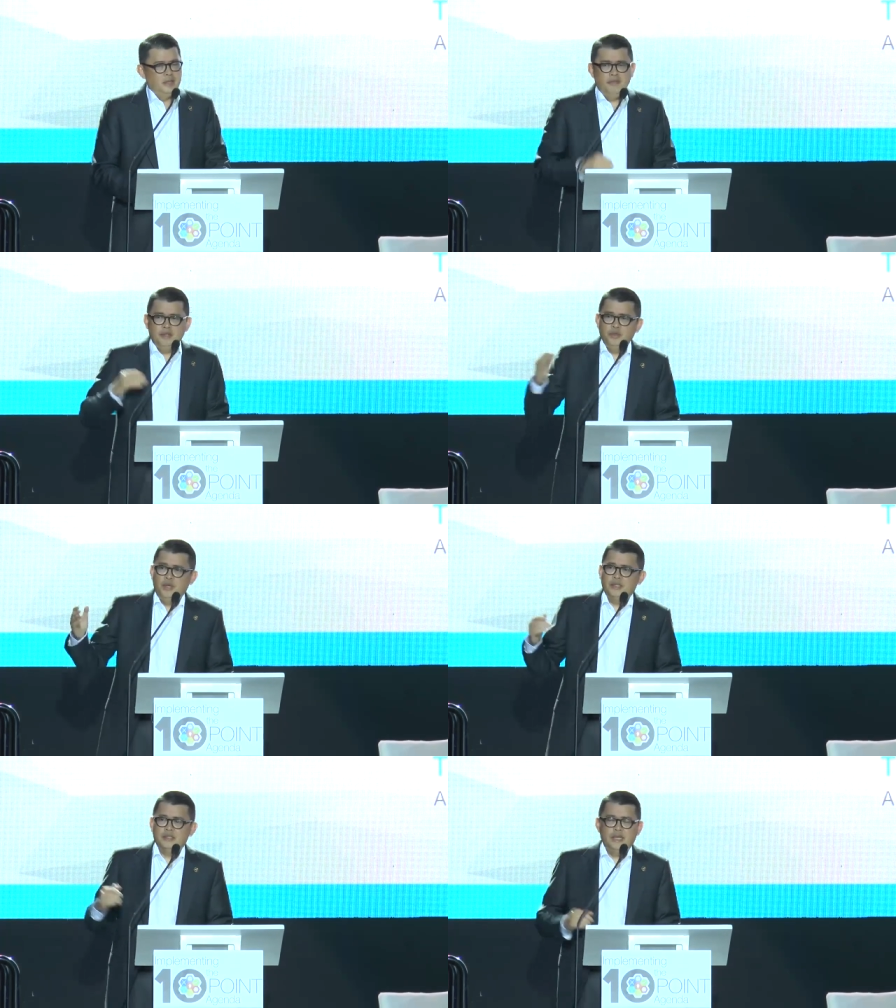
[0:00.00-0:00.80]
Even to
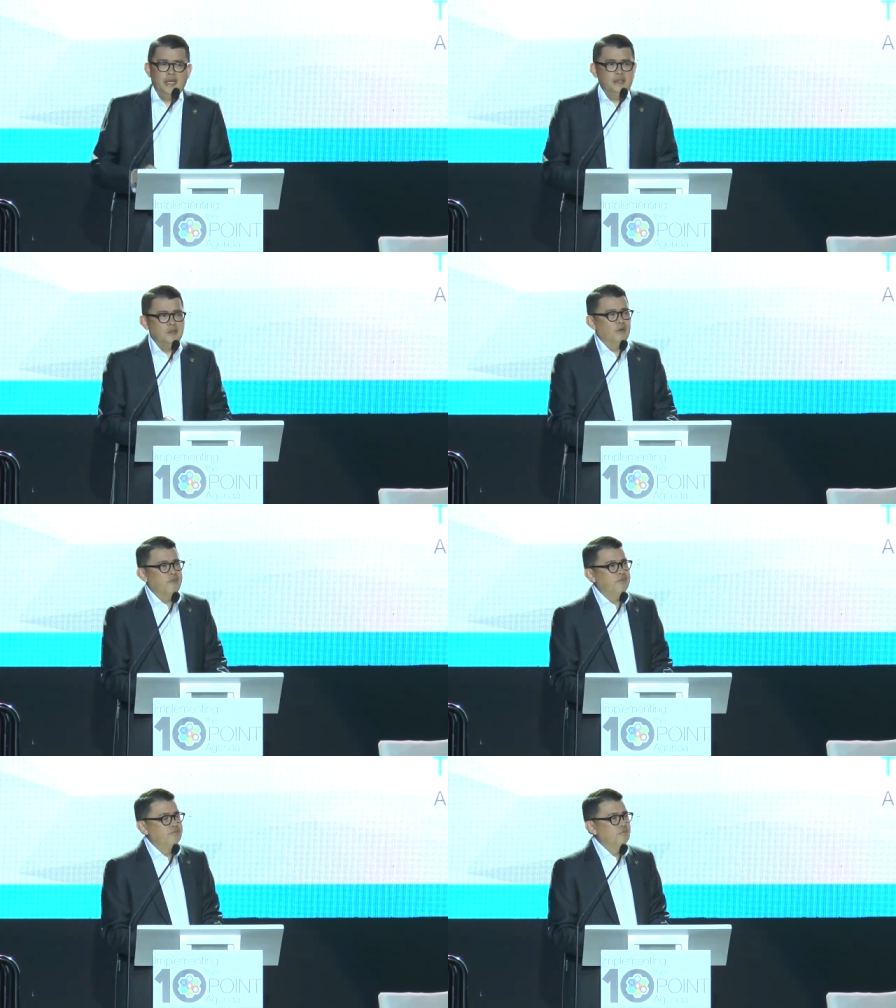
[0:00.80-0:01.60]
the extent
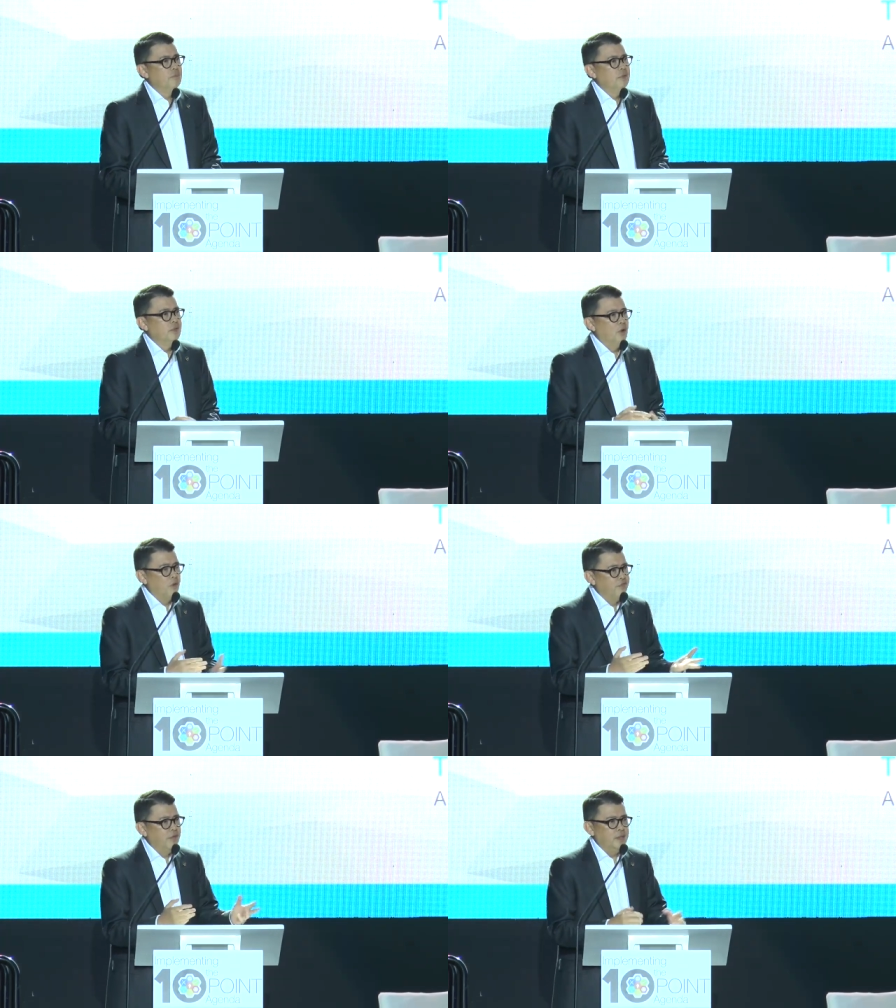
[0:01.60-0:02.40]
of,
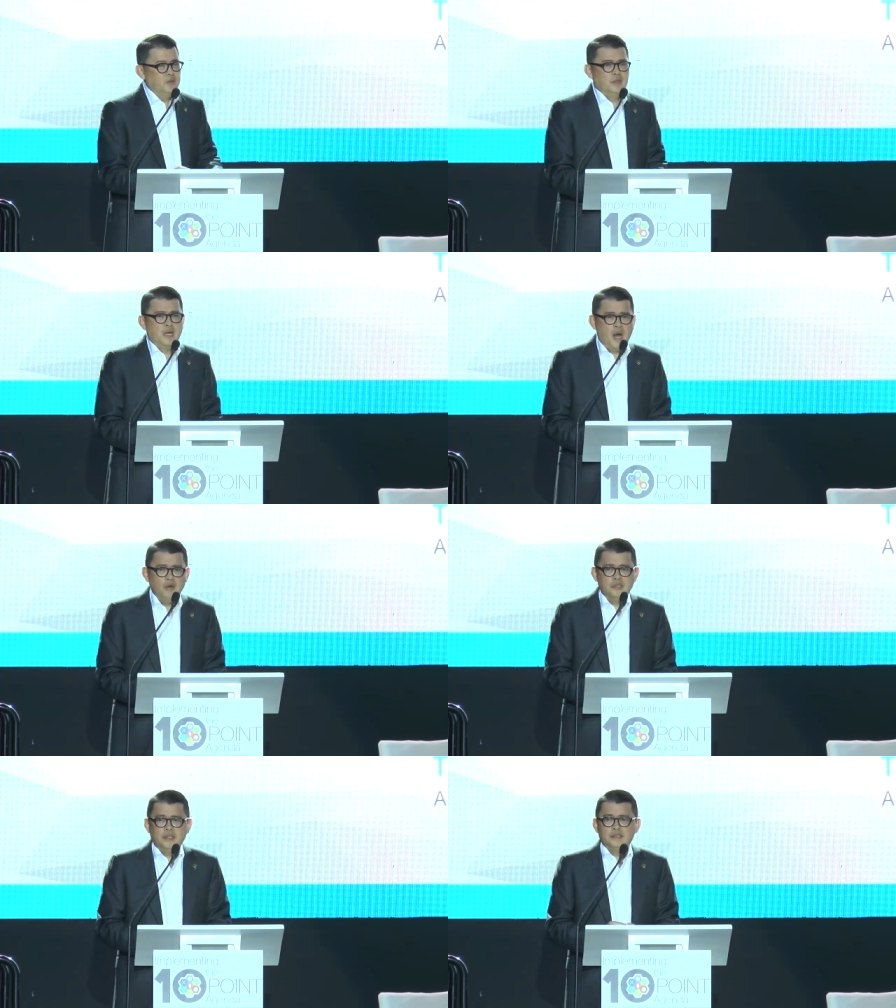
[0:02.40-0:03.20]
hopefully through the
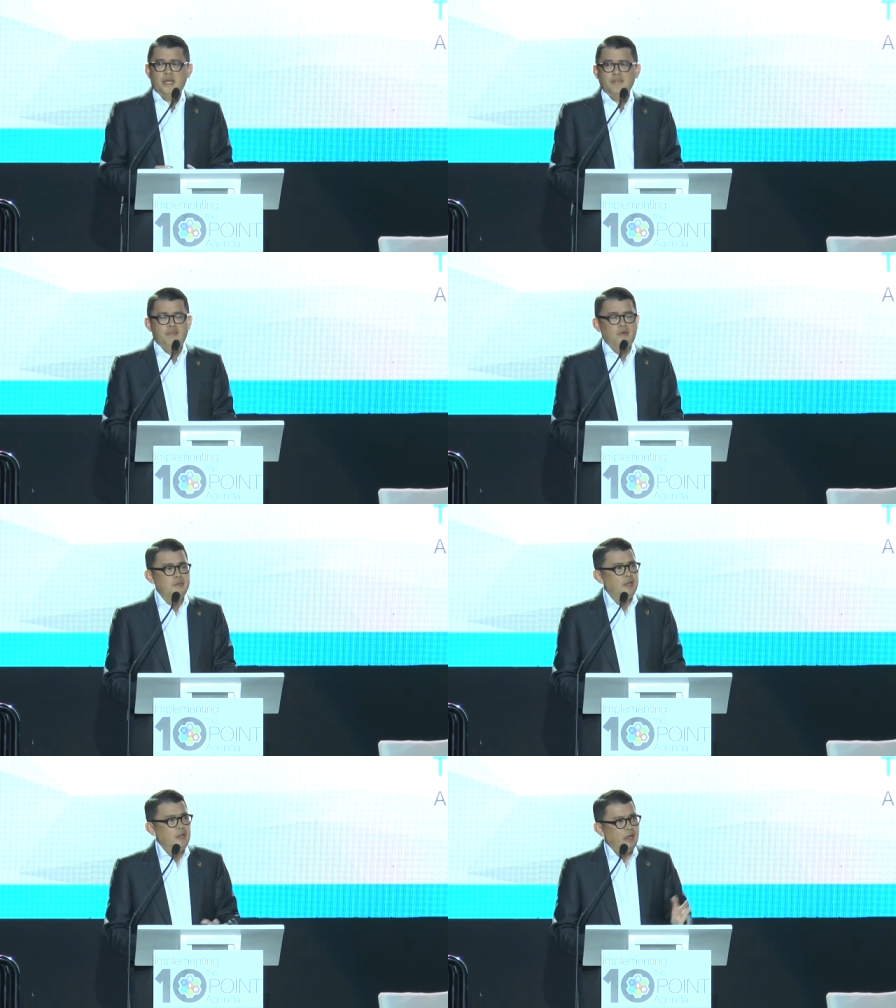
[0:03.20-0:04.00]
council's
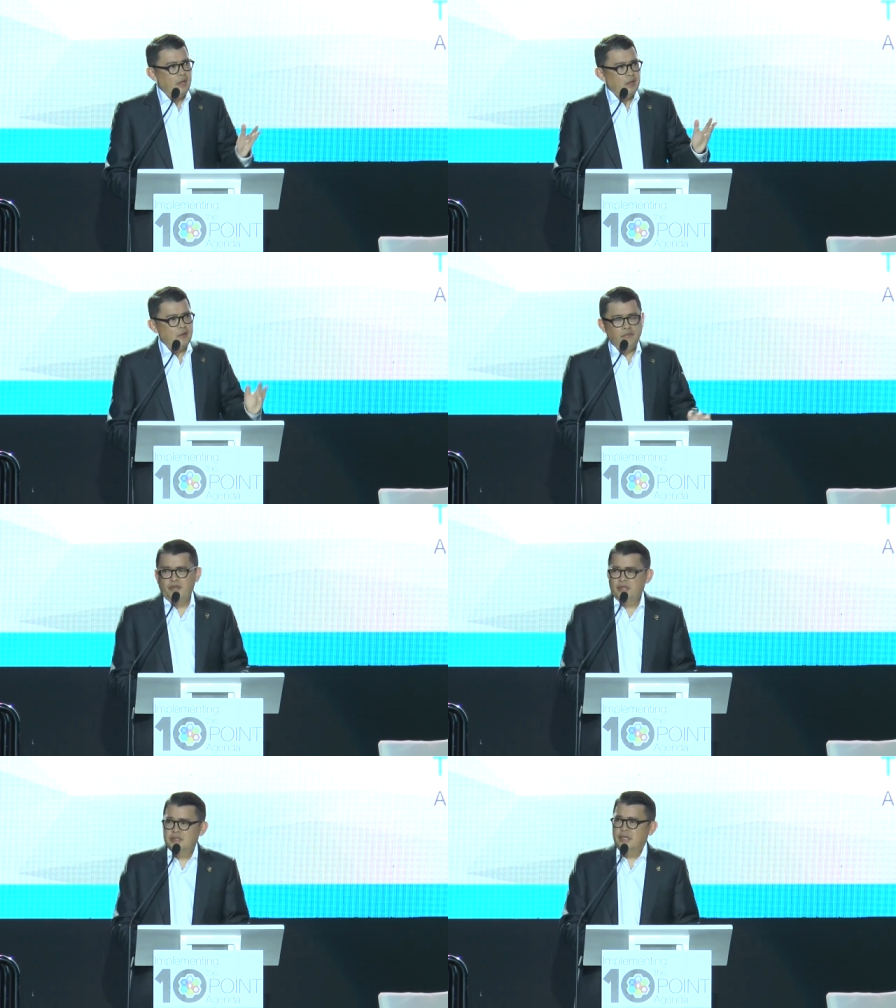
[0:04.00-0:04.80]
effort,
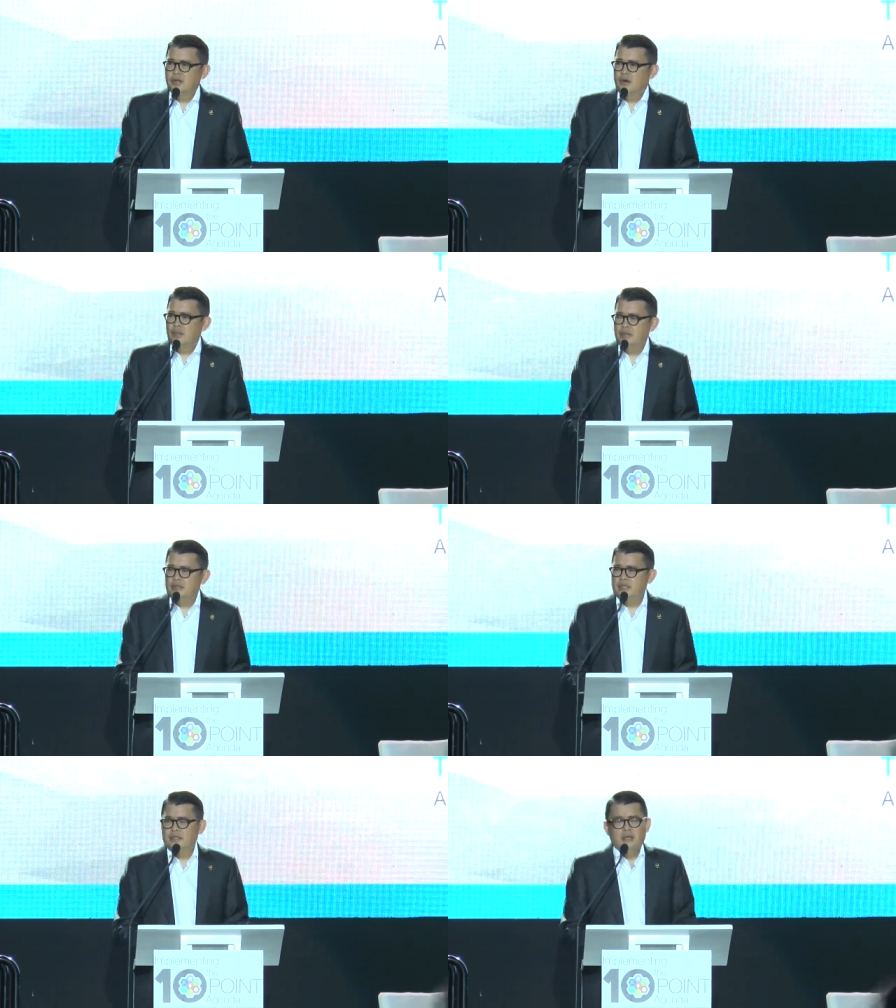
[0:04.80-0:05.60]
convincing
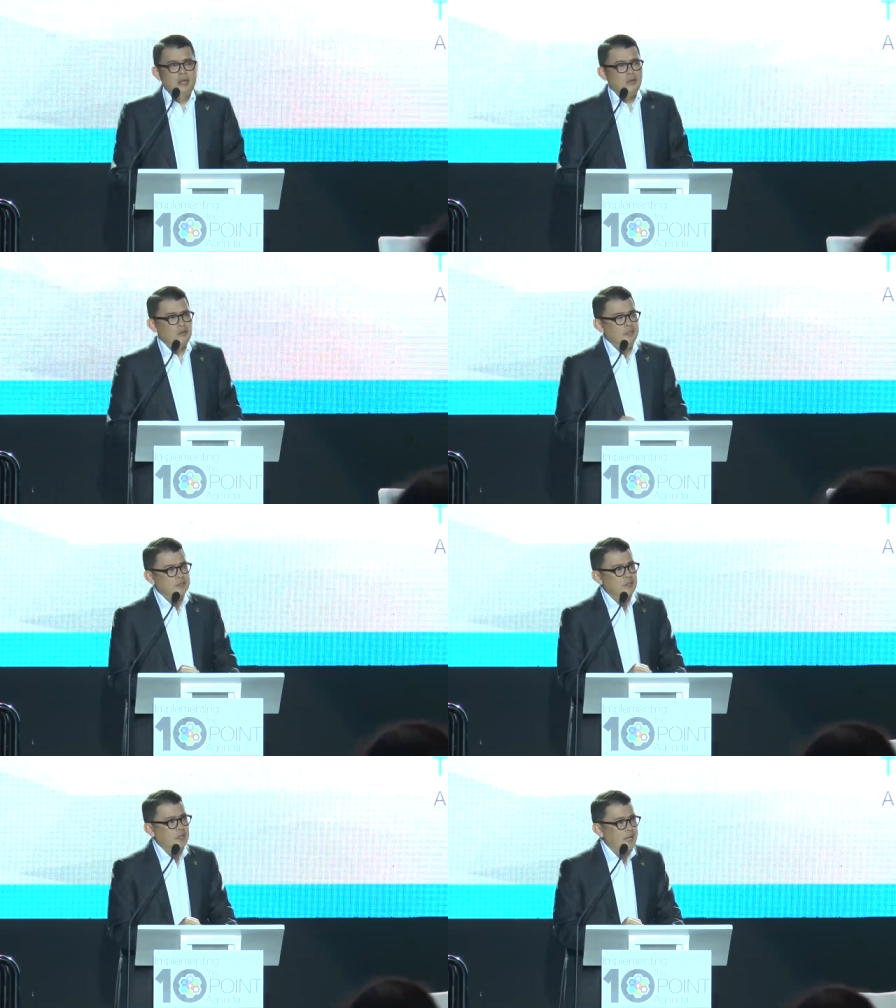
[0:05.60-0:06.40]
government that
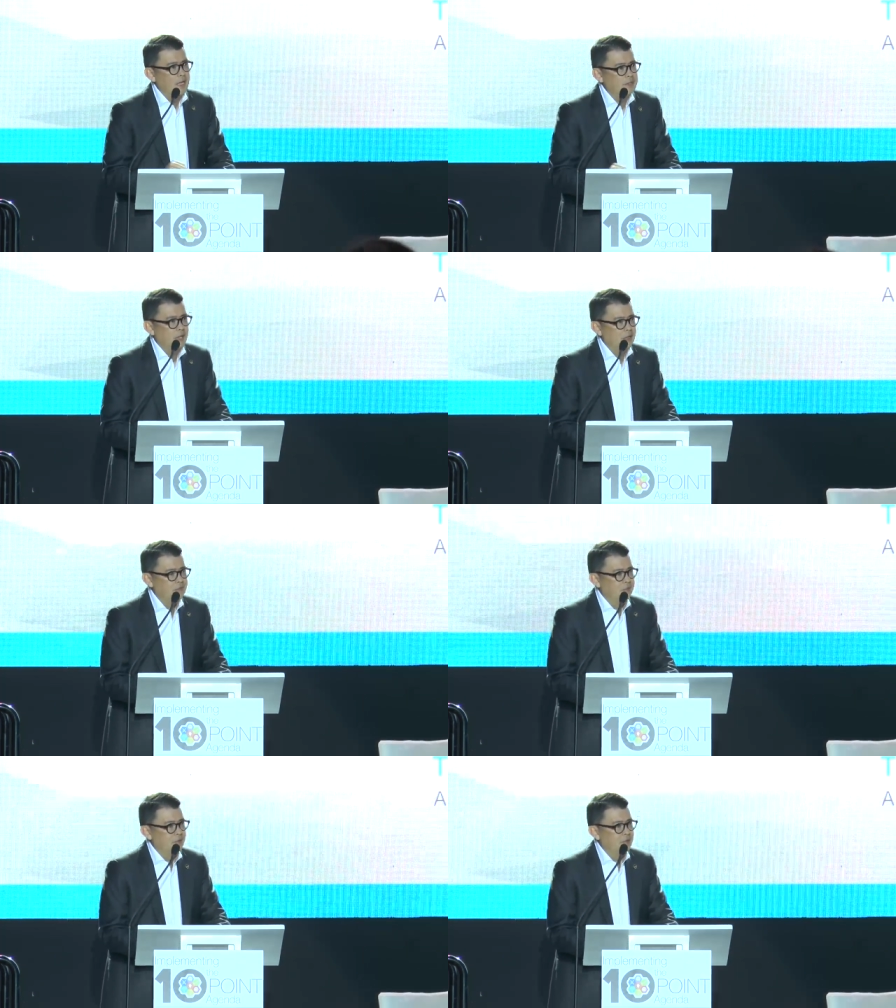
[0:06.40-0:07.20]
conditional cash
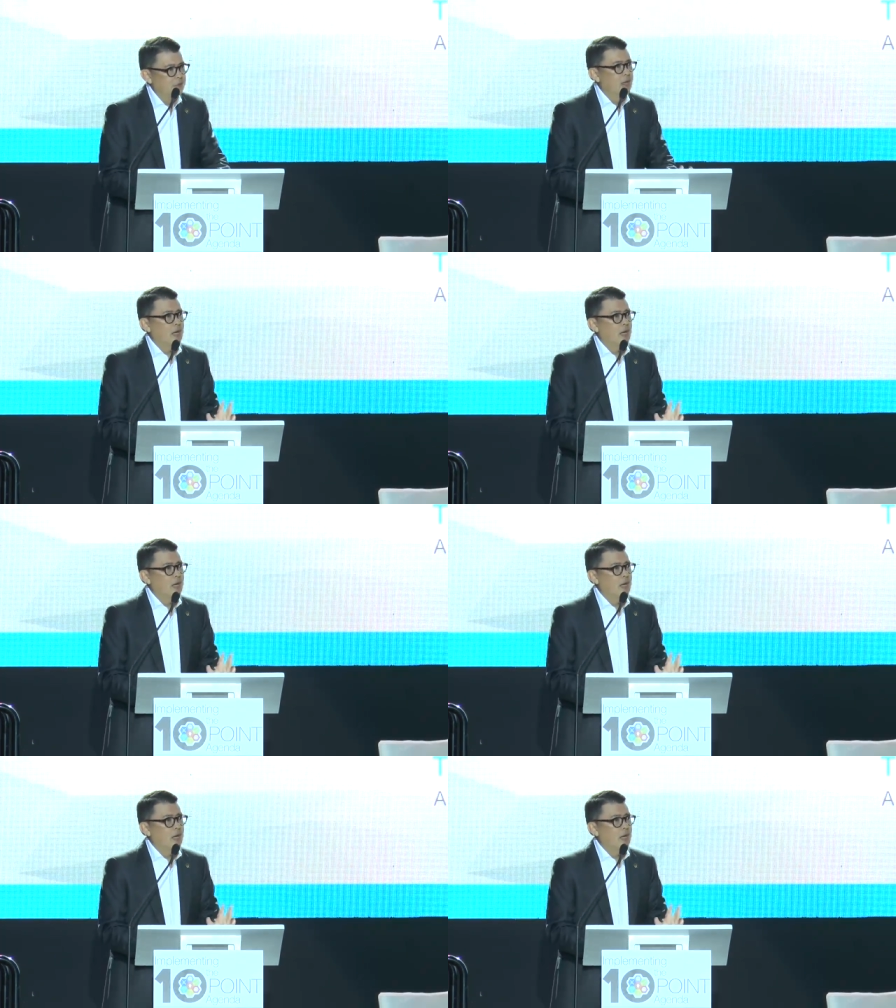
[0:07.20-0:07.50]
transfer